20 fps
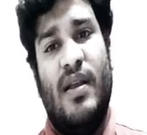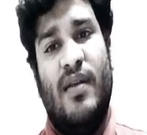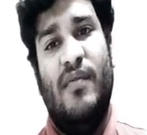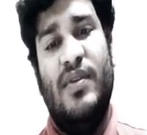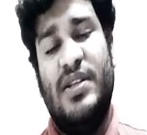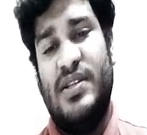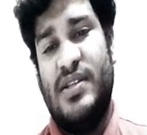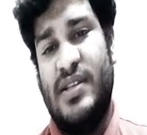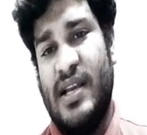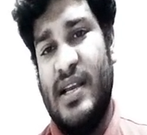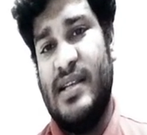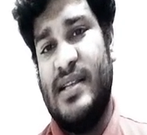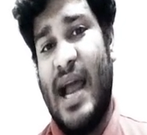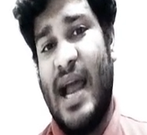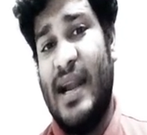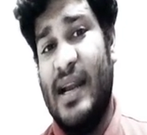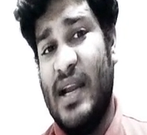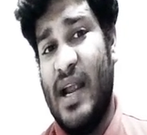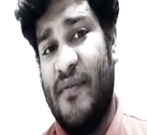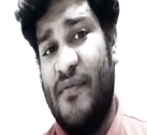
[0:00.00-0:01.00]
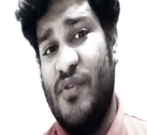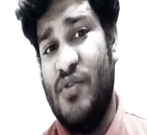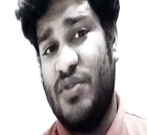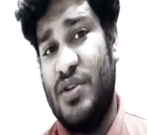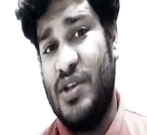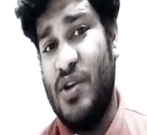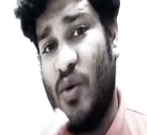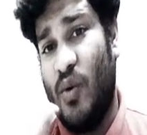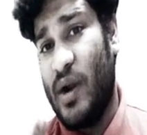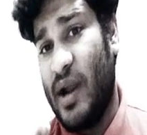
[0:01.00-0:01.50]
which says, and if you
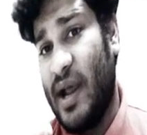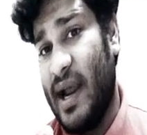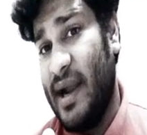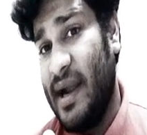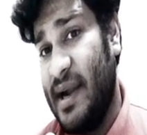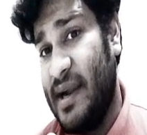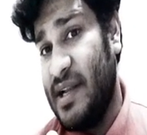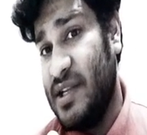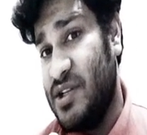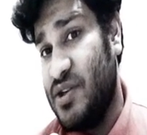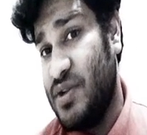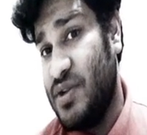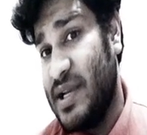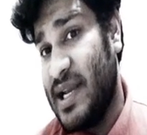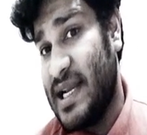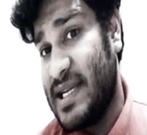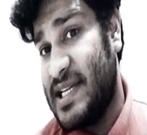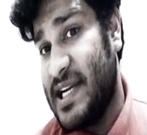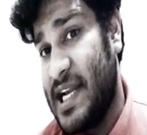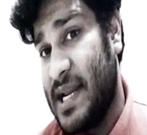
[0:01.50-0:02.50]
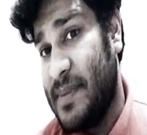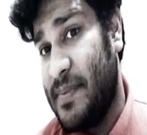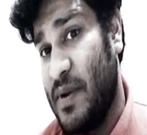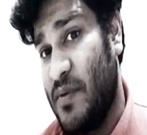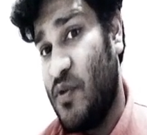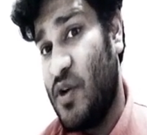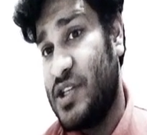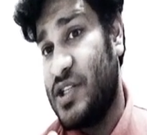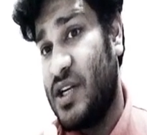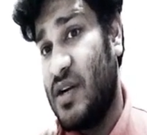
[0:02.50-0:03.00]
see over here it is using
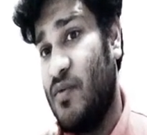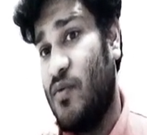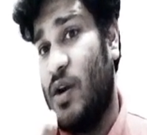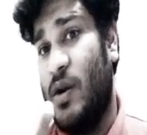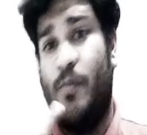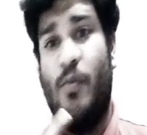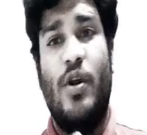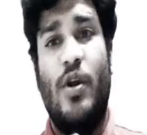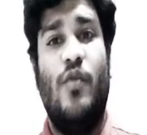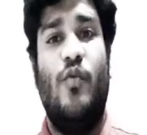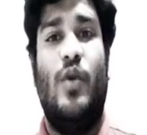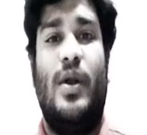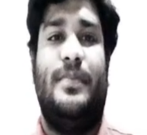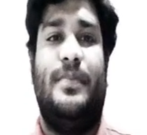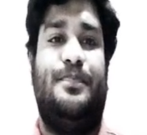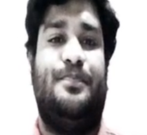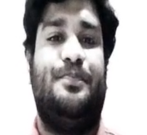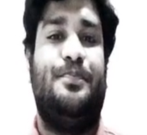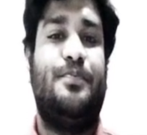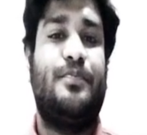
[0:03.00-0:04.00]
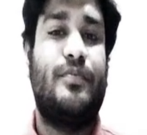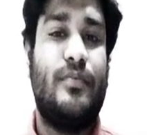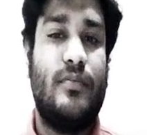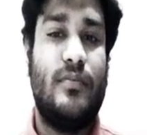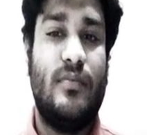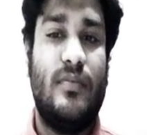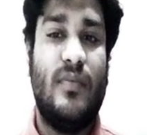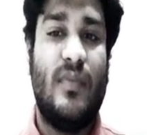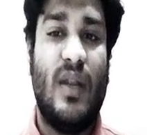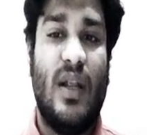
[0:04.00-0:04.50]
HTTP version 1.1,
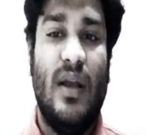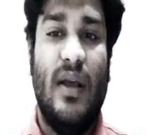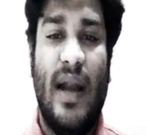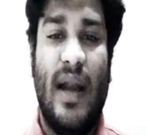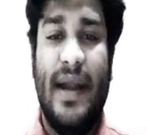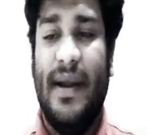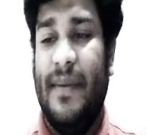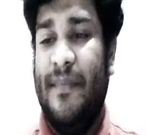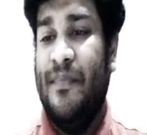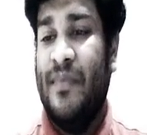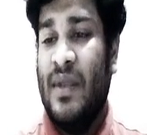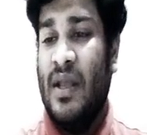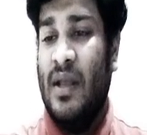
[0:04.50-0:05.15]
right?